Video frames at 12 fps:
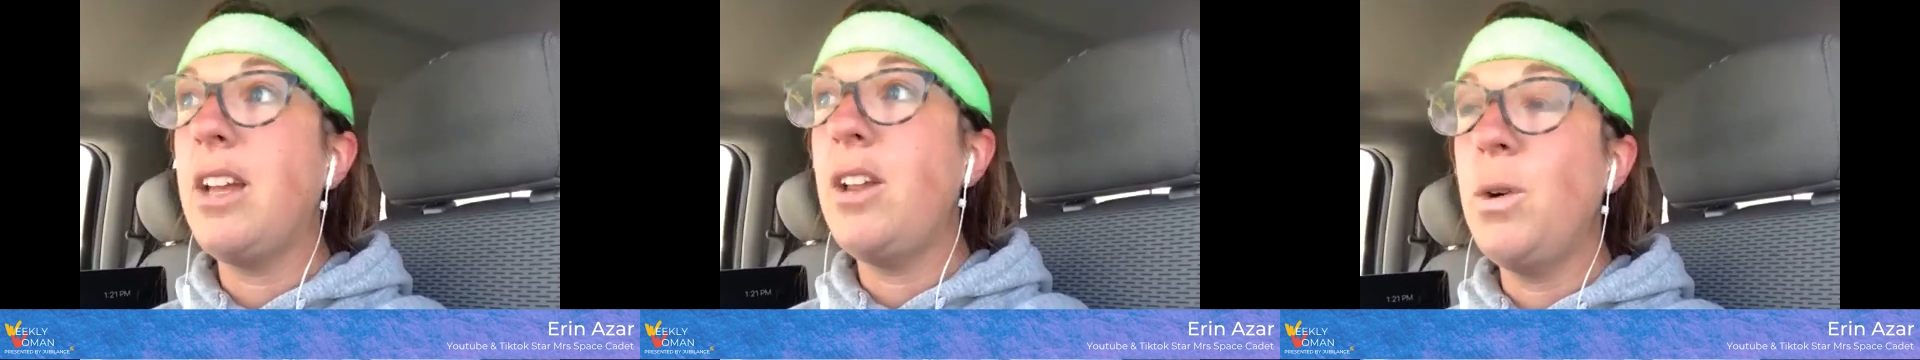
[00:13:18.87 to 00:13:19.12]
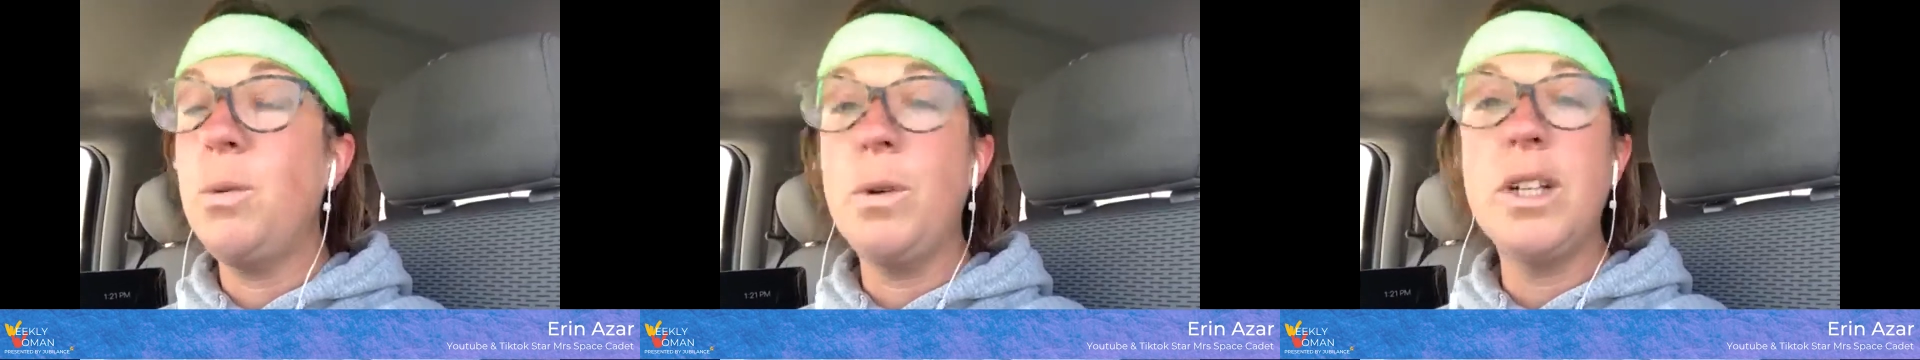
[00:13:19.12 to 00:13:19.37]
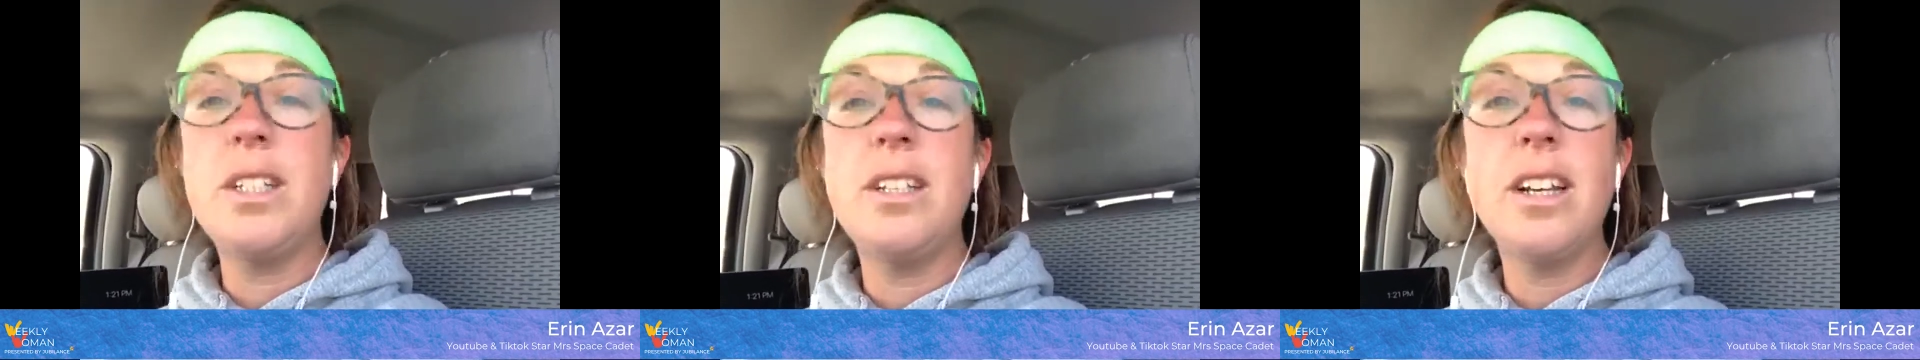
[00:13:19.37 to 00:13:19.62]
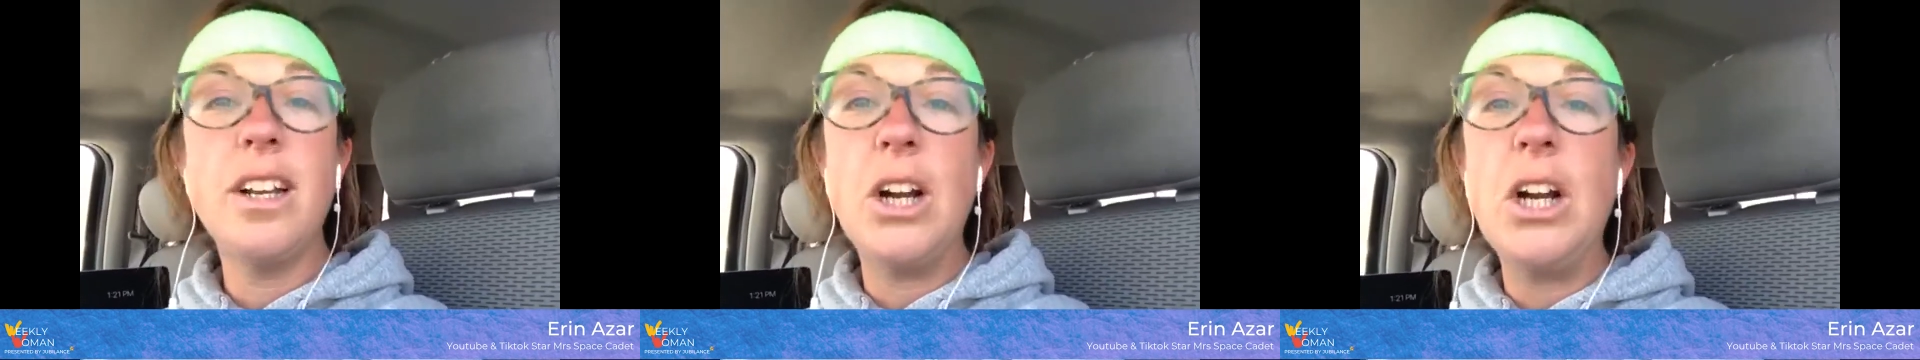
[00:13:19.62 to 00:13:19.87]
you know, what's
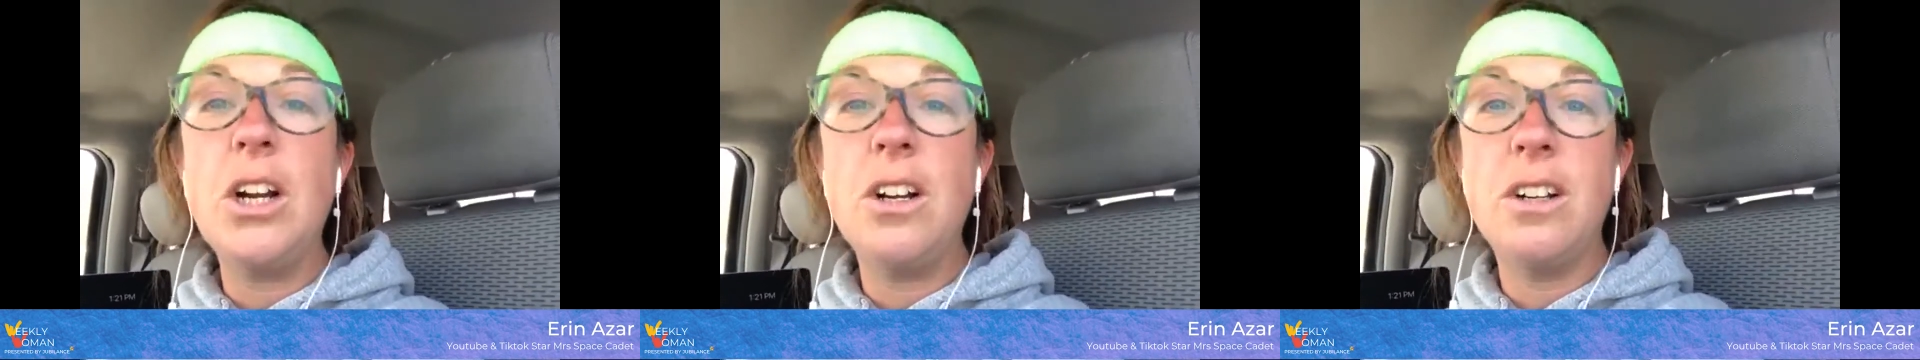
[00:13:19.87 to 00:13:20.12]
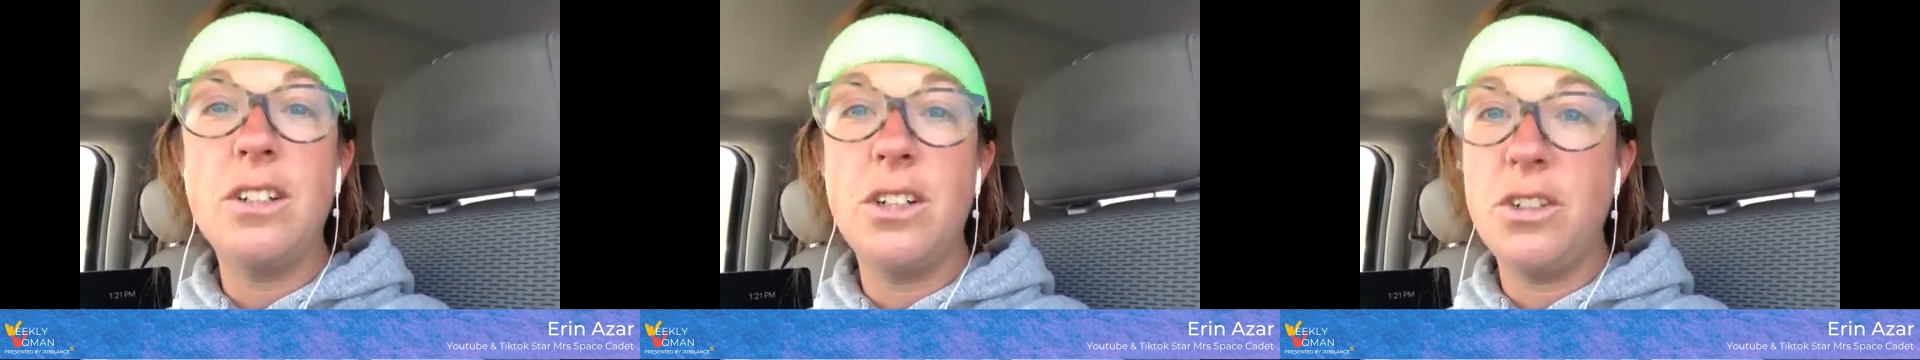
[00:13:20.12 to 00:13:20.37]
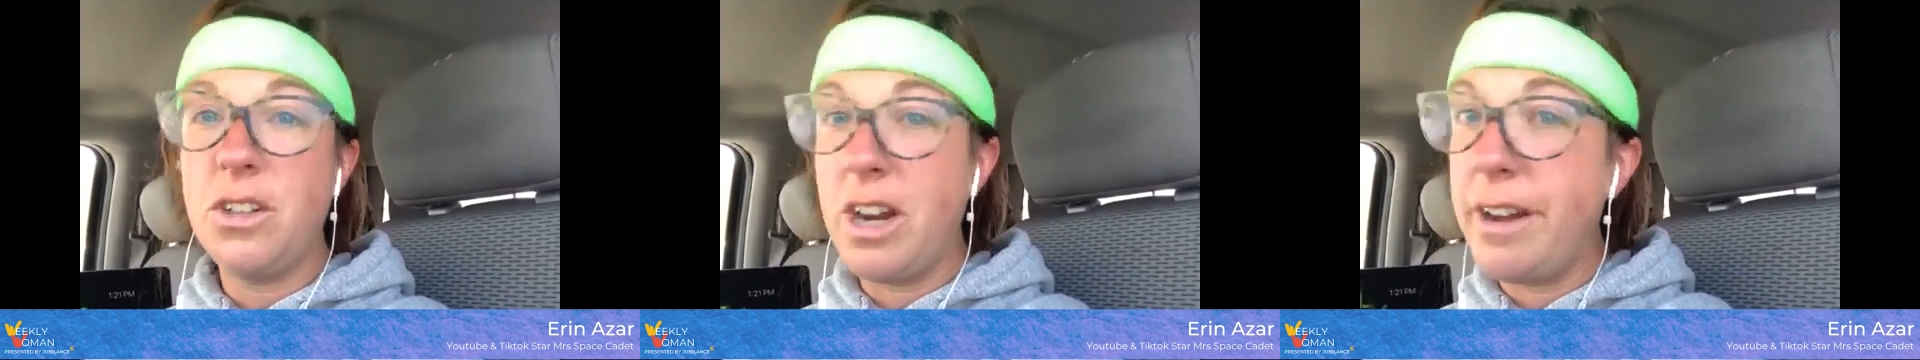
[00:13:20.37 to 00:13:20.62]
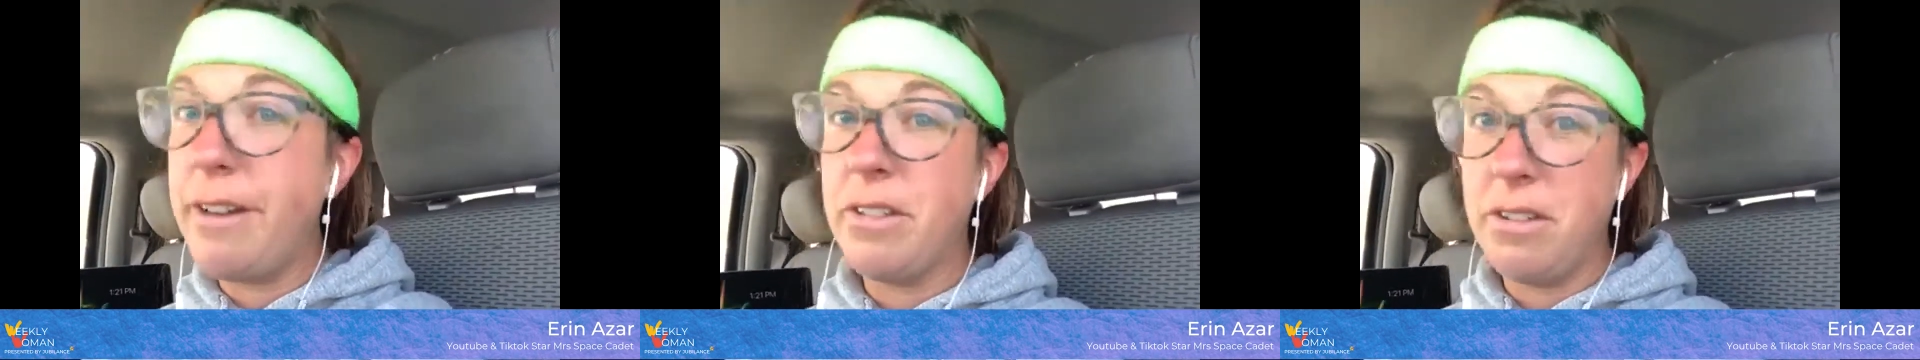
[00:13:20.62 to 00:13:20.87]
it going to hurt to
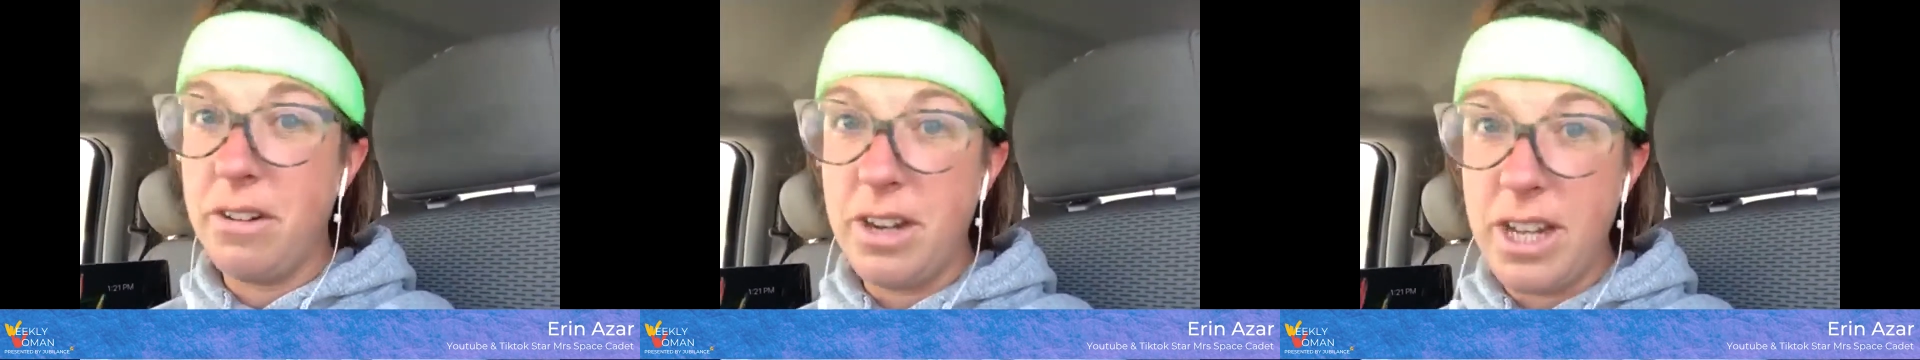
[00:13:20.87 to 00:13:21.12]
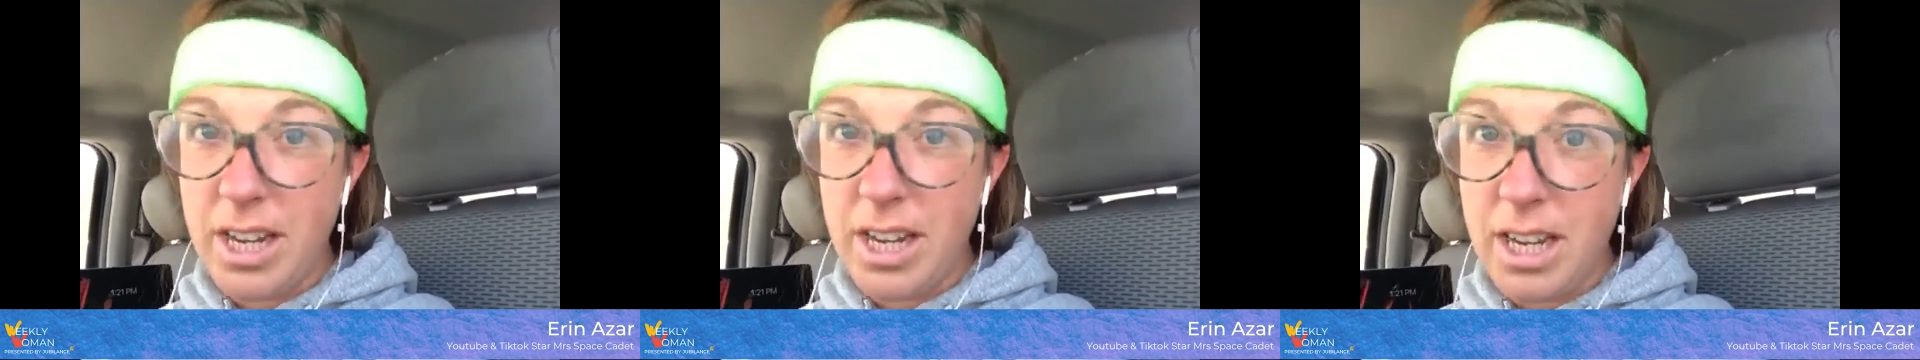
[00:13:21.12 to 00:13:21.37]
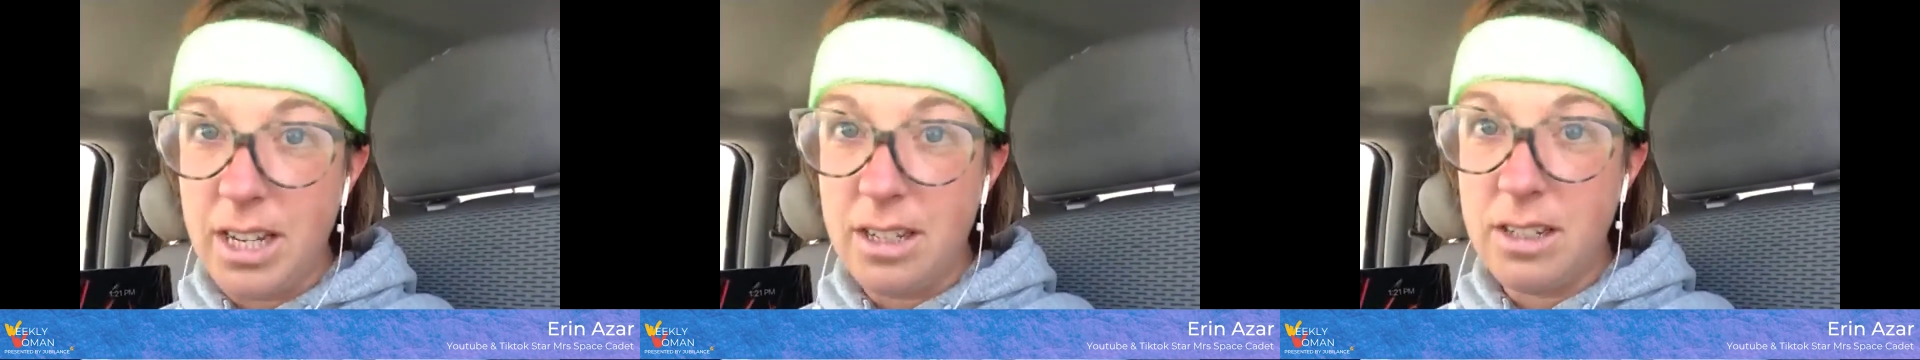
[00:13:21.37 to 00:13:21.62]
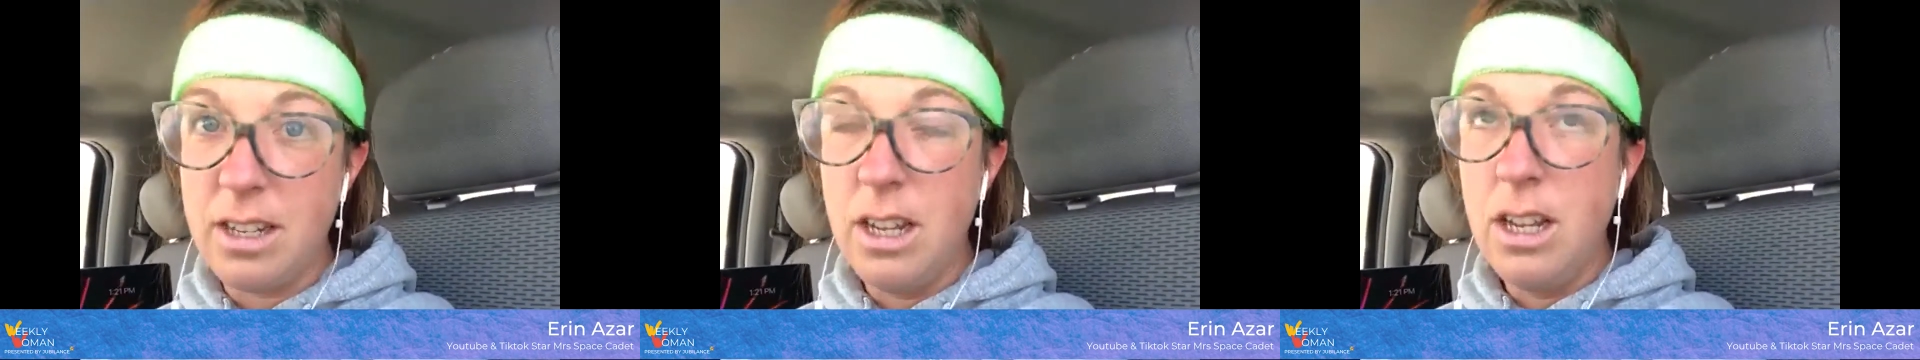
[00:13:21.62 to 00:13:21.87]
try it for 30 days?